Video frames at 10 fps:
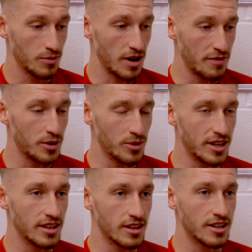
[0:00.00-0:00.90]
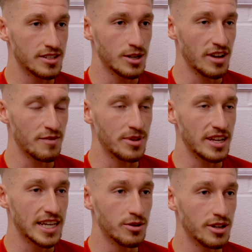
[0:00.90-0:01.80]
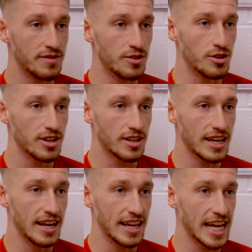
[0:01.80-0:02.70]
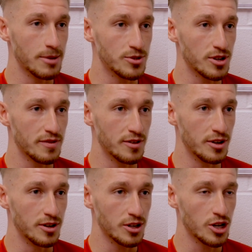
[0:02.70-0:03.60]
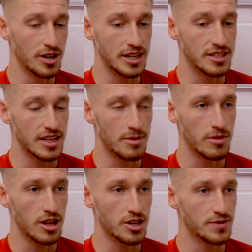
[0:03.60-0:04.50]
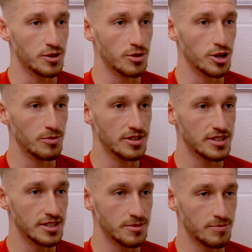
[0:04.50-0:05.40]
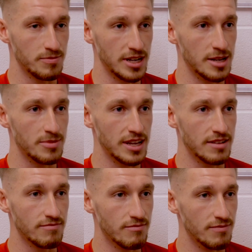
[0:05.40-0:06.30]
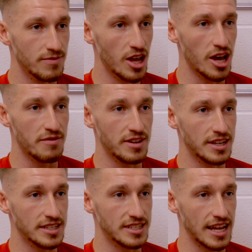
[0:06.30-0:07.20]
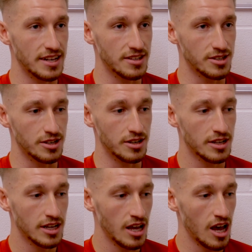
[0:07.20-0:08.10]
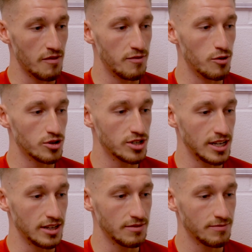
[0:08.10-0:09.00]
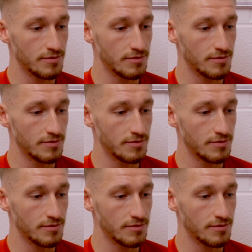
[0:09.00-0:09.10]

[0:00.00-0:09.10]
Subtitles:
have been guilty of not killing games off, and going into them last few moments, it's been a bit nervy and tense. And unfortunately,